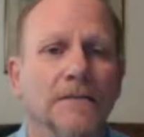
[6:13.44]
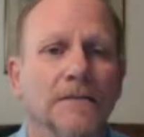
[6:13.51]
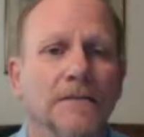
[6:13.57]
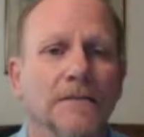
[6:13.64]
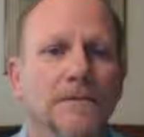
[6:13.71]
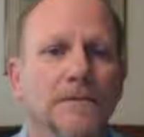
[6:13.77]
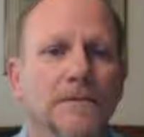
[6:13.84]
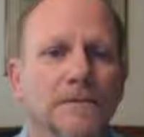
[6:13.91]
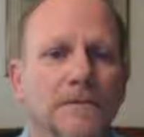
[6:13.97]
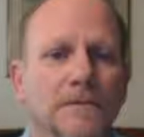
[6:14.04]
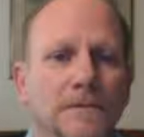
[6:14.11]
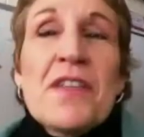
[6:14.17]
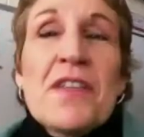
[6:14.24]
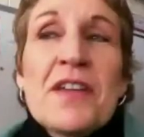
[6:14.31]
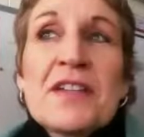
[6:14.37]
Well, one of
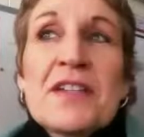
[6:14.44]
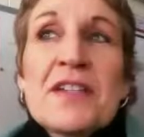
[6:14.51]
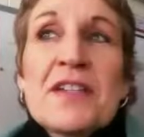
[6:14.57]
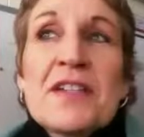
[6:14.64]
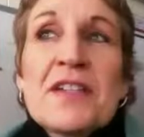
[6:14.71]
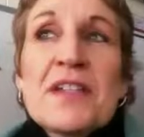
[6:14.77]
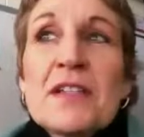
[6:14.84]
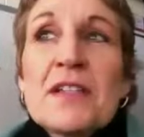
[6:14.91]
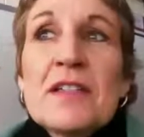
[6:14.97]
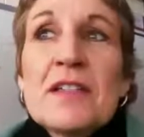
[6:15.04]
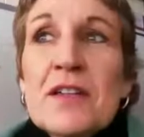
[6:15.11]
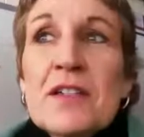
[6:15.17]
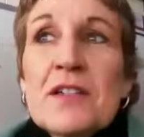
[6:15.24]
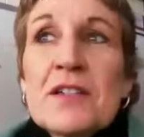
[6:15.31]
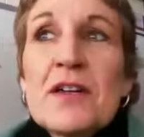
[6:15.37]
the things that I did
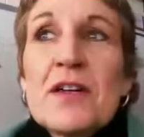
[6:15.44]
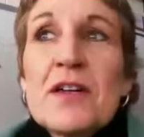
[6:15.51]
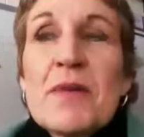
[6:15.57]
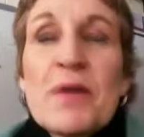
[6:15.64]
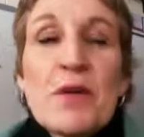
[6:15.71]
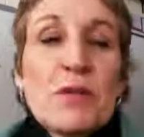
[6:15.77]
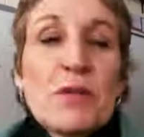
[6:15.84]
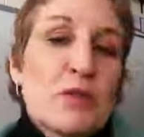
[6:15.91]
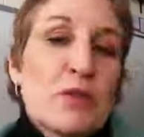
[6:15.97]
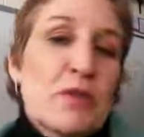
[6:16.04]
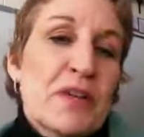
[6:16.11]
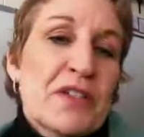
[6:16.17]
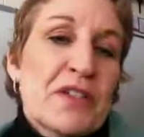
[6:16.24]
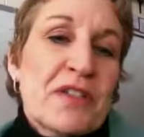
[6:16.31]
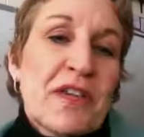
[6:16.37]
is I started my own little
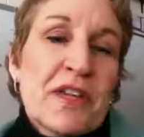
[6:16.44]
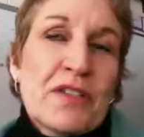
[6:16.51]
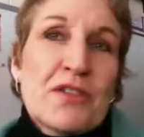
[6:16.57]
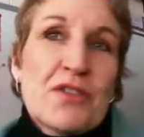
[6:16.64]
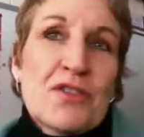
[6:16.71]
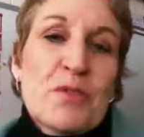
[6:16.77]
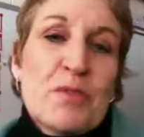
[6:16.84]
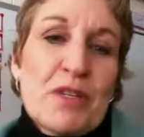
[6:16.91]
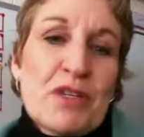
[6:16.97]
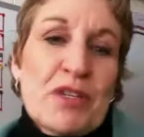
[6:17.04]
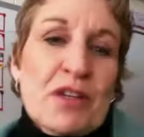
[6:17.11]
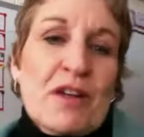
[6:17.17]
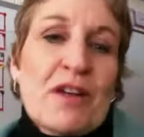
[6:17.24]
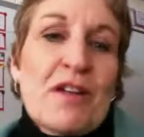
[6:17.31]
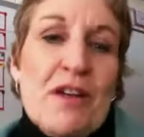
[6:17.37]
breast cancers
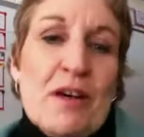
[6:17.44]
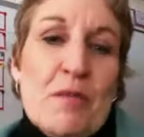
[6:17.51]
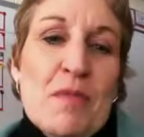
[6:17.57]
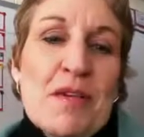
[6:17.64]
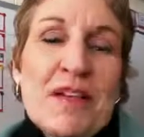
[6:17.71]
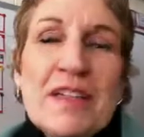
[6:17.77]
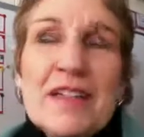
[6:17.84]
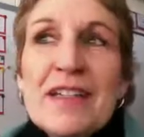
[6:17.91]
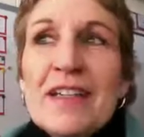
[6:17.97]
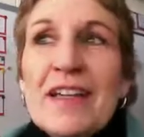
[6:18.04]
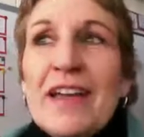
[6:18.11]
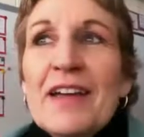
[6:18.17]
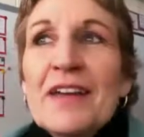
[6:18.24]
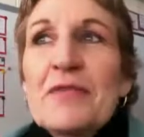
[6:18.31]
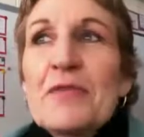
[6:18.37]
bitchin' club,
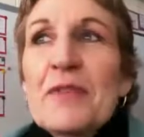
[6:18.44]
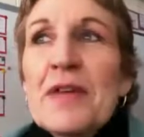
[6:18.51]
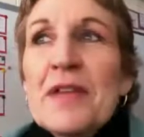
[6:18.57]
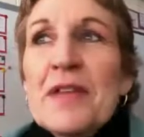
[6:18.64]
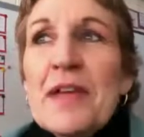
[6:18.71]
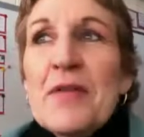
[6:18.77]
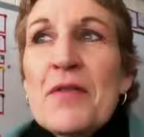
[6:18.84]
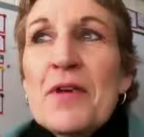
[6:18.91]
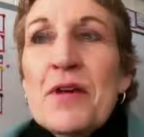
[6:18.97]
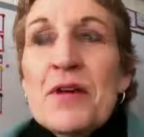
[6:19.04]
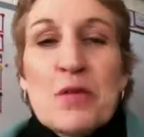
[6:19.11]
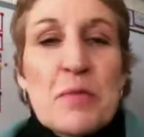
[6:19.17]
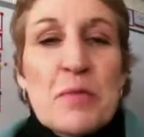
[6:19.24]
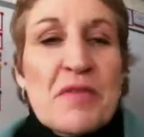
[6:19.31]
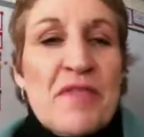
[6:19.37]
and they were a
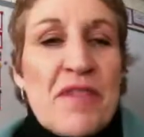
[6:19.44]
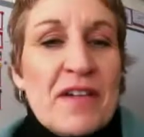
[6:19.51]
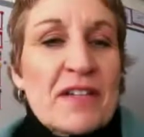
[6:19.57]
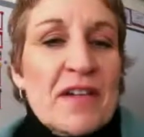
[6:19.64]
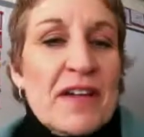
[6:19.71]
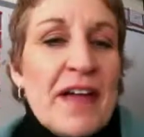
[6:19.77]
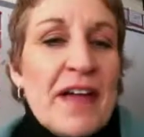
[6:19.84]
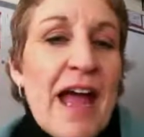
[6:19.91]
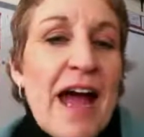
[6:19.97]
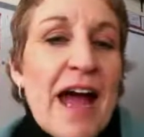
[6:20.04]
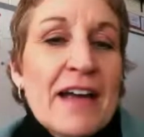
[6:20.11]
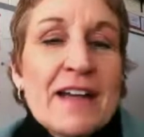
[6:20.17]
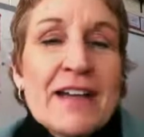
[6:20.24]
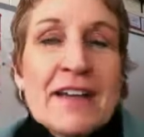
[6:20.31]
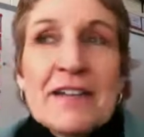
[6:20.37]
group of friends that I
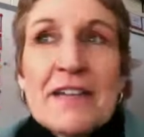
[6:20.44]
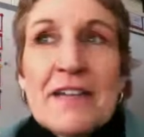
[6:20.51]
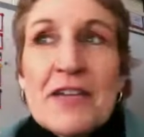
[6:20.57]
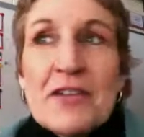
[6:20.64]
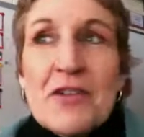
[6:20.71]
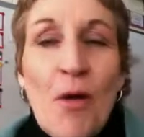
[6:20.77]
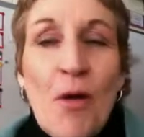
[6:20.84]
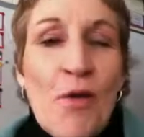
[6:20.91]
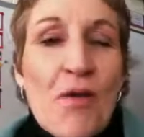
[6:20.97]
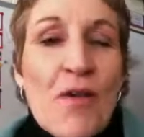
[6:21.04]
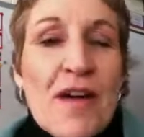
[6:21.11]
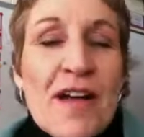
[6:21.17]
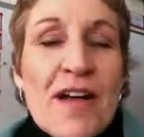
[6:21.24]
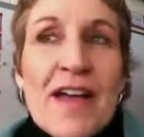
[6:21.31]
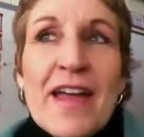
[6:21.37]
had
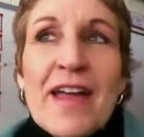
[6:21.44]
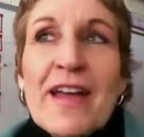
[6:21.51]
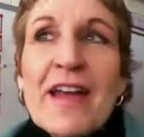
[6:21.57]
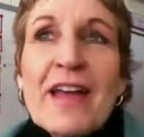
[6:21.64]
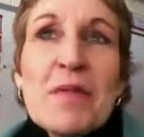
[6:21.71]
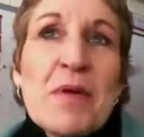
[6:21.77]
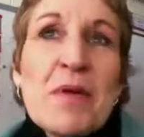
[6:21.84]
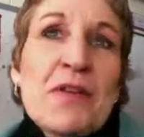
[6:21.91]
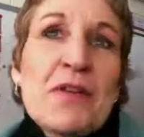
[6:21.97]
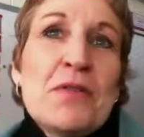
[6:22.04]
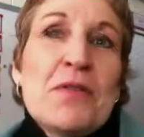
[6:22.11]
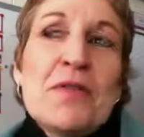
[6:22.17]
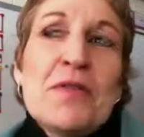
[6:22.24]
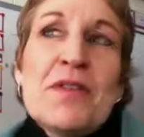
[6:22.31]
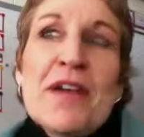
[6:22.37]
and anybody
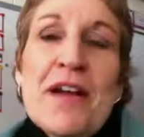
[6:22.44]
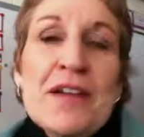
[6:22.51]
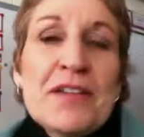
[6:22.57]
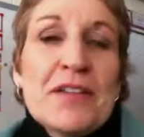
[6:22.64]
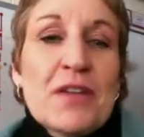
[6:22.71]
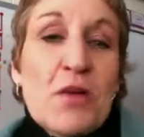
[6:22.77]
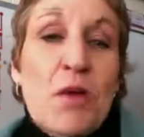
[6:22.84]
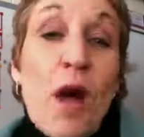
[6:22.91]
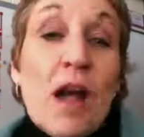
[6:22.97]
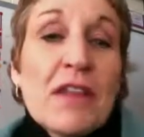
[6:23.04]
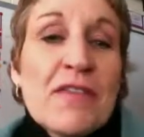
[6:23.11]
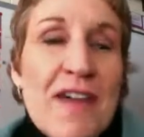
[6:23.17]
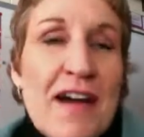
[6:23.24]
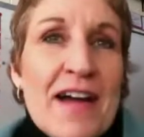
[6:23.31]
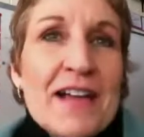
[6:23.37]
who
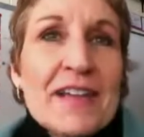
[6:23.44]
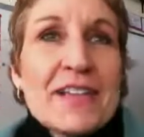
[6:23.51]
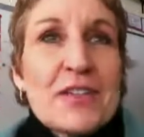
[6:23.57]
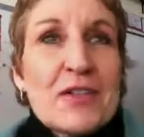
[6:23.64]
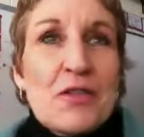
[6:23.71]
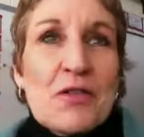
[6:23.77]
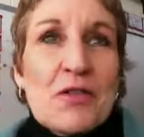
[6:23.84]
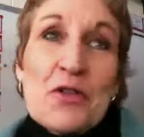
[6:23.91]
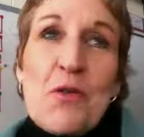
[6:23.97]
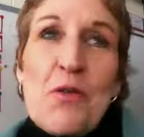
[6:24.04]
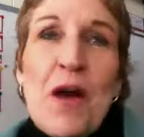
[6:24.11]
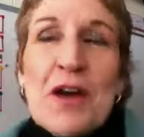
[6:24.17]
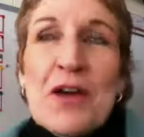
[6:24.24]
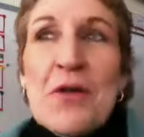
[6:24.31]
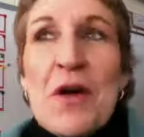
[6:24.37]
qualifies, you know, and you don't
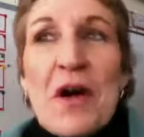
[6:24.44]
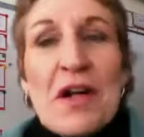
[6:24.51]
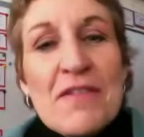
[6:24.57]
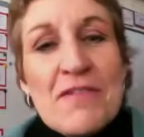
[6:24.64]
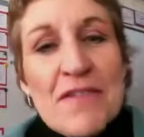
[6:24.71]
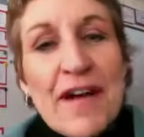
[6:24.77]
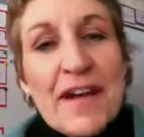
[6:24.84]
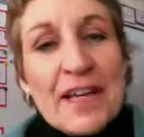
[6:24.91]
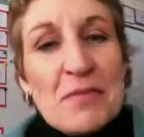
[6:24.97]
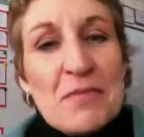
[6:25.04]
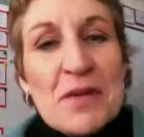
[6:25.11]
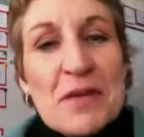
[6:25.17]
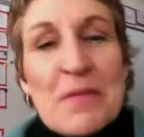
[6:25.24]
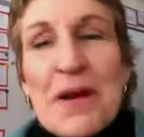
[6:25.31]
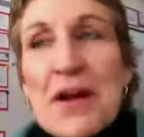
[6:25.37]
want to qualify, can
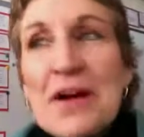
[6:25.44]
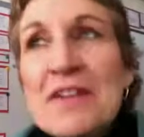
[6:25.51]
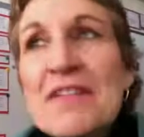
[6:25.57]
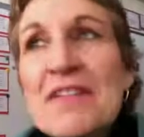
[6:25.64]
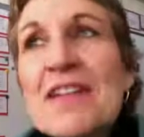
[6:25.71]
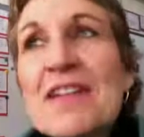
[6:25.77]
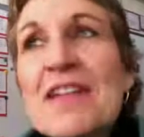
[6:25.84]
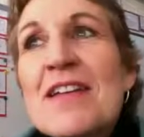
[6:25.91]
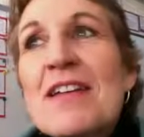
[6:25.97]
be a part of it.